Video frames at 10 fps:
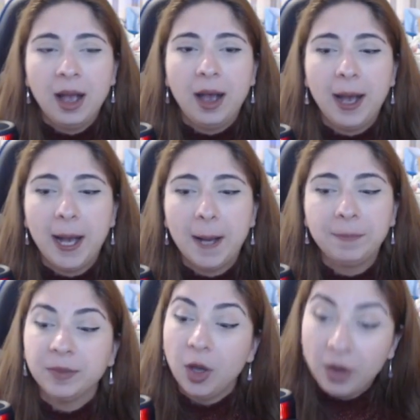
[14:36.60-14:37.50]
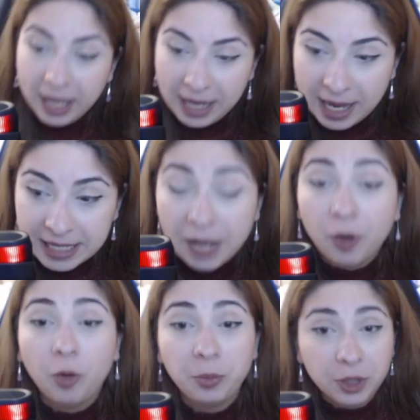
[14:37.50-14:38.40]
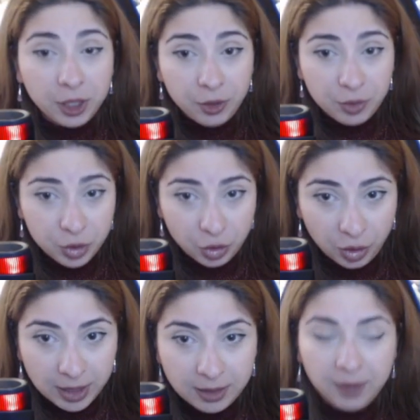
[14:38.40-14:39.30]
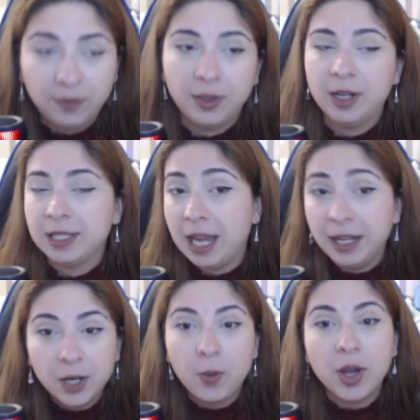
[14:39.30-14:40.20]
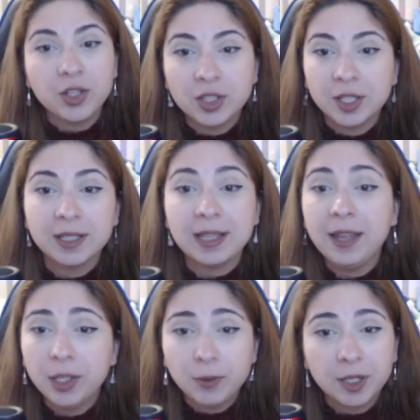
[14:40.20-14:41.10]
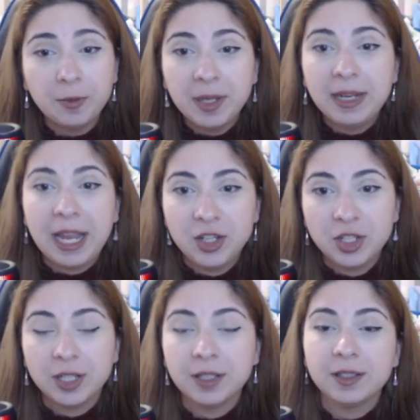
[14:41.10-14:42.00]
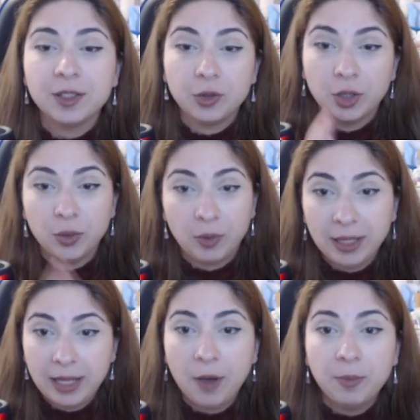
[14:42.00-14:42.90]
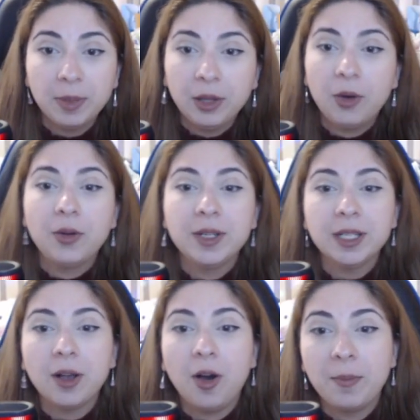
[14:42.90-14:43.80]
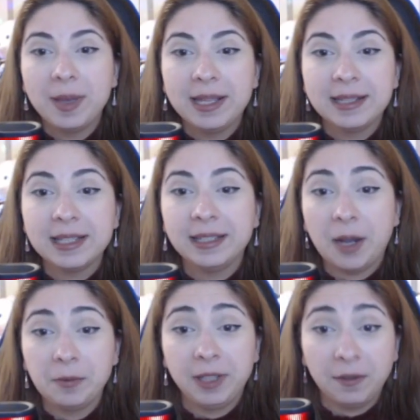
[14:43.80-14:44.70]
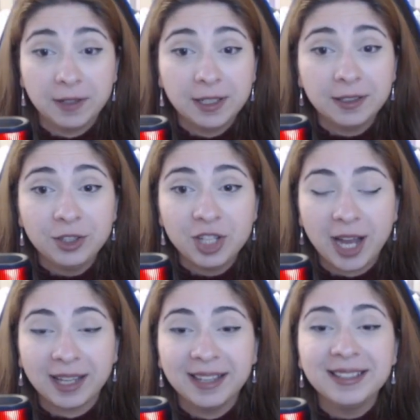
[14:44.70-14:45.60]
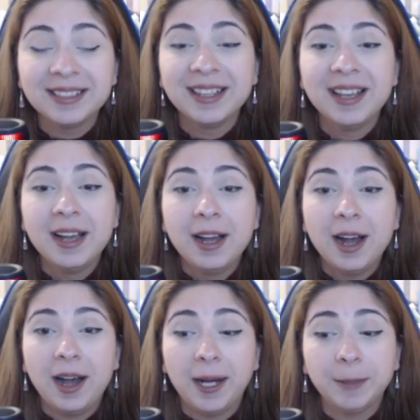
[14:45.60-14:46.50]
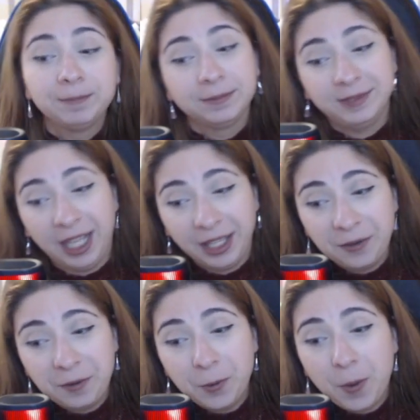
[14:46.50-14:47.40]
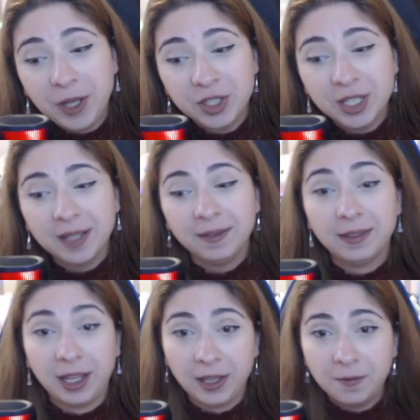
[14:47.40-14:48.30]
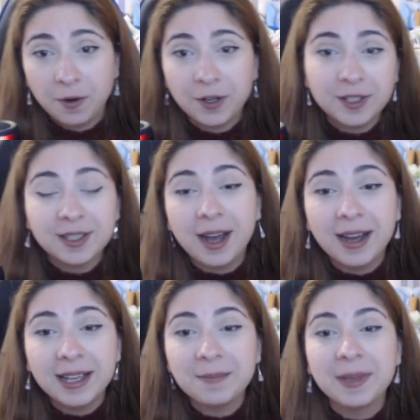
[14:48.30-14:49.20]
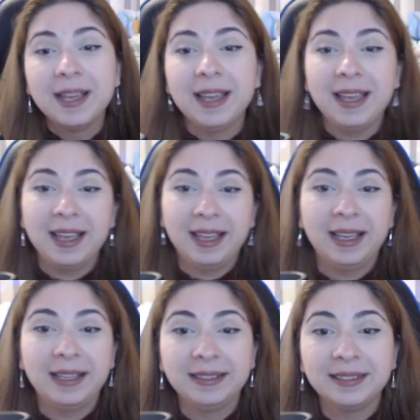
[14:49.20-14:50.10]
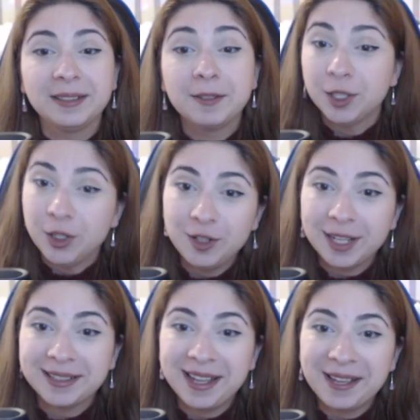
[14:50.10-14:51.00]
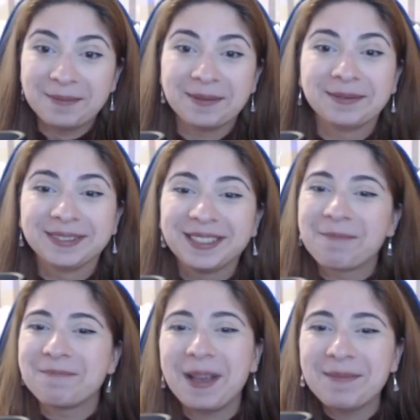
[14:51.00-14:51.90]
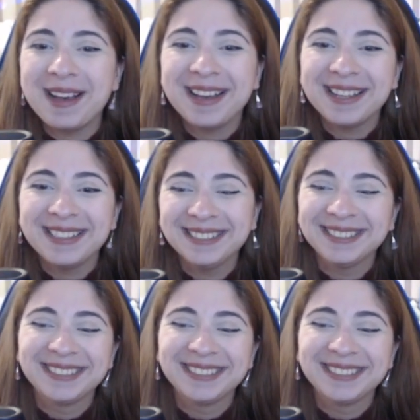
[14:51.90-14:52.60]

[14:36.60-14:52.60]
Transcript: Um, okay, guys, I hope you enjoyed. If there is any questions, any recommendations, you can write down below in the comments and I will definitely check it. Um, thank you for watching. Thank you for your time and see you next time. Bye-bye.